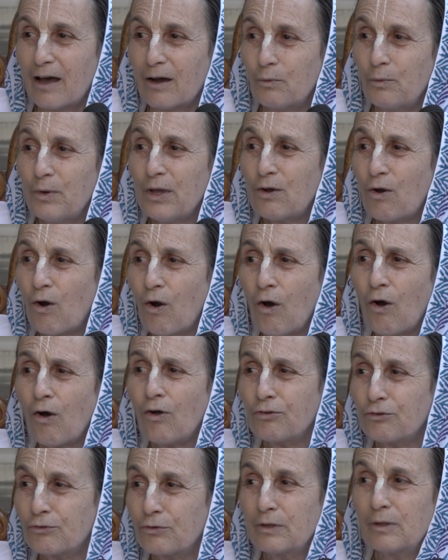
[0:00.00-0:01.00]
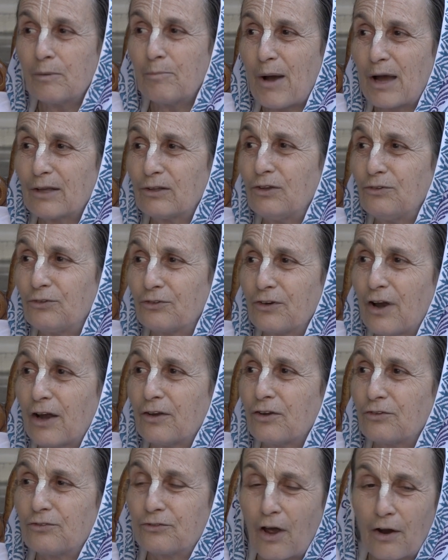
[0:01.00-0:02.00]
We call Srila Bhakti
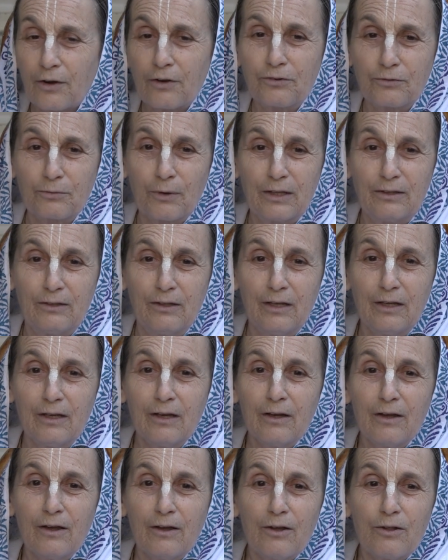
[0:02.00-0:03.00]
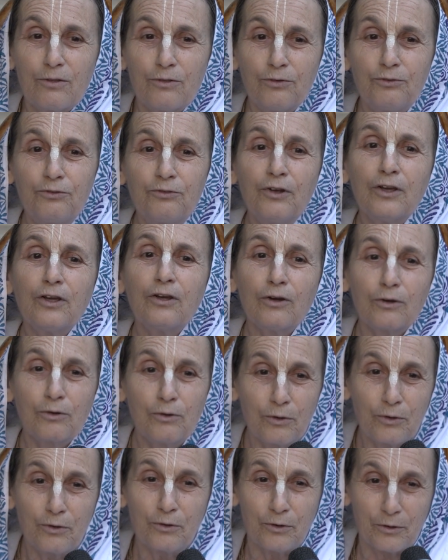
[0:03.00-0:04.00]
Siddhanta Saraswati the Singha
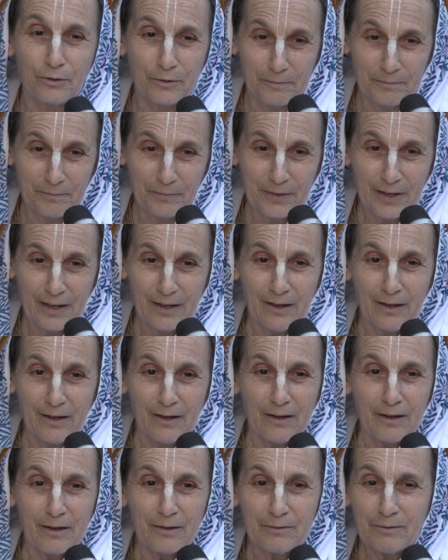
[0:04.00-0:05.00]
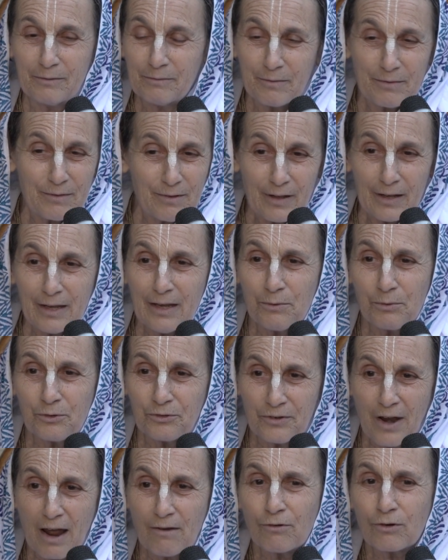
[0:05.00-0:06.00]
Guru. He
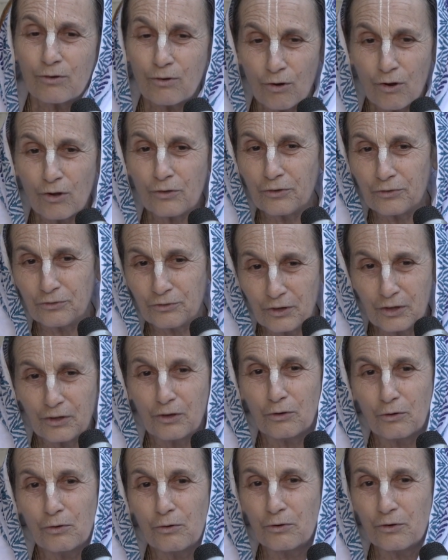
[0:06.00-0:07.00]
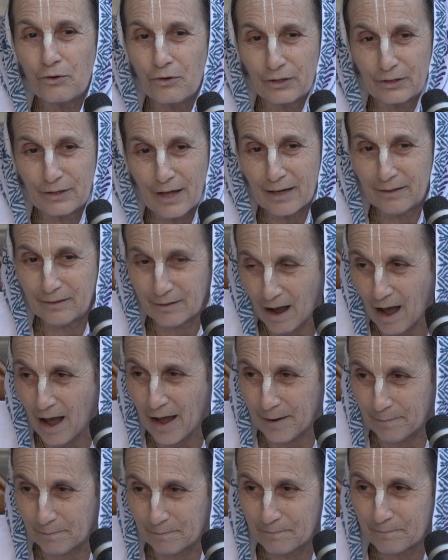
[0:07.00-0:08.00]
was never called the Singha Guru at that
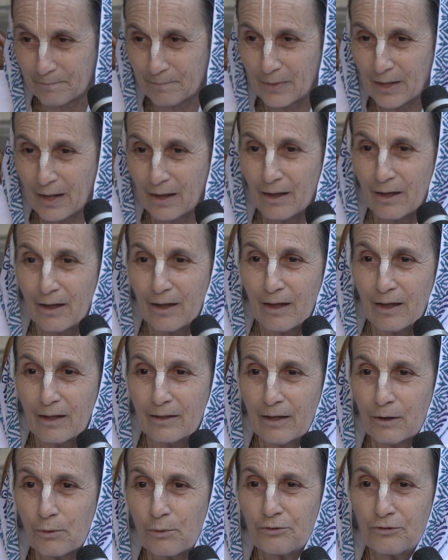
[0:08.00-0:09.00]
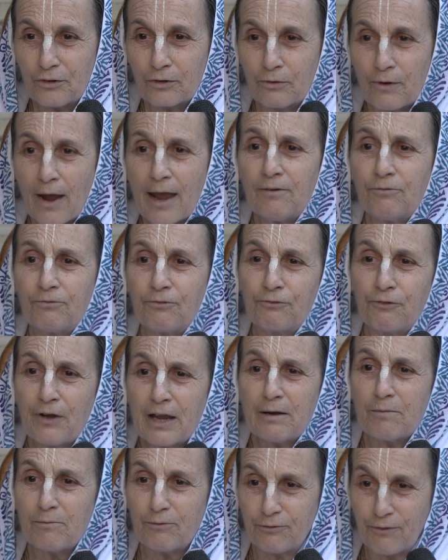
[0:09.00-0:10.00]
time. There was a great
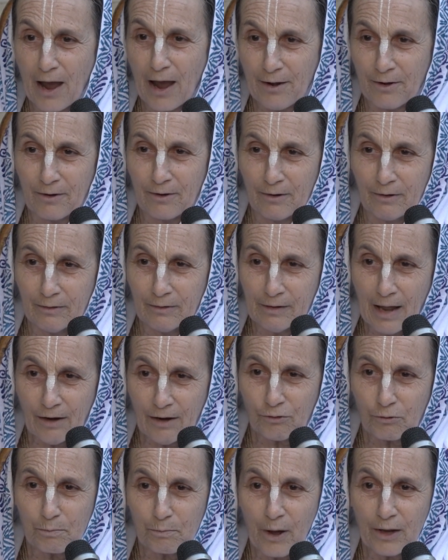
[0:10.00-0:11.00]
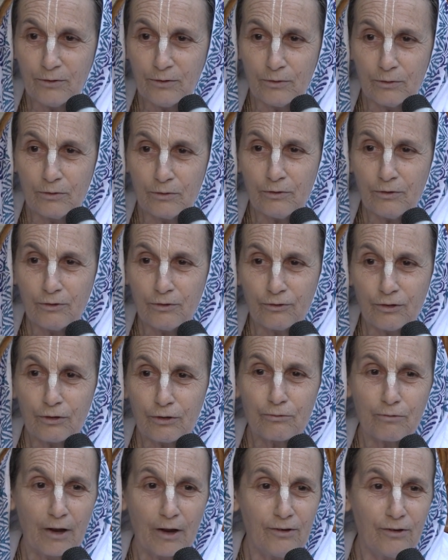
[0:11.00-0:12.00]
freedom fighter, Deshbandhu
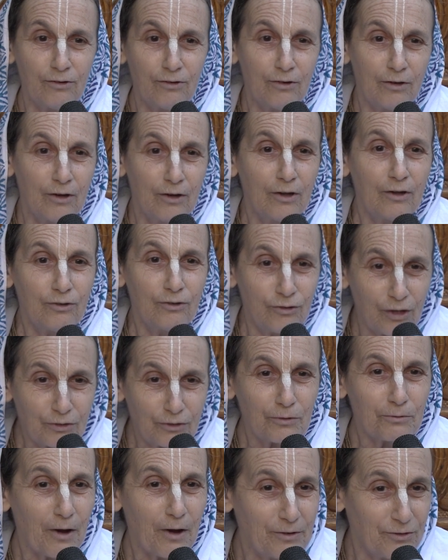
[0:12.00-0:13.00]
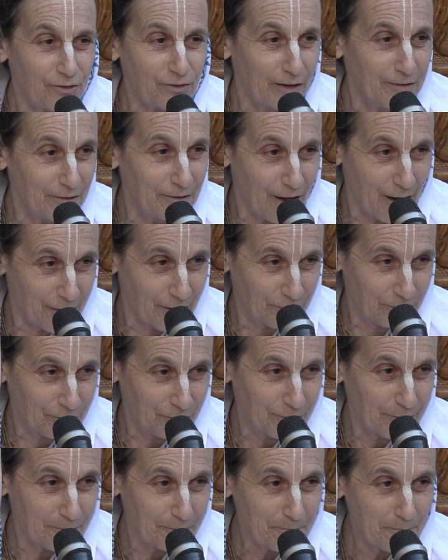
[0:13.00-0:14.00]
Chittaranjan
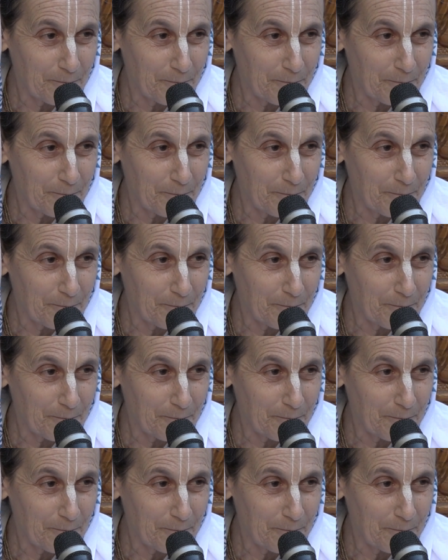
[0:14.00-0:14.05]
Das.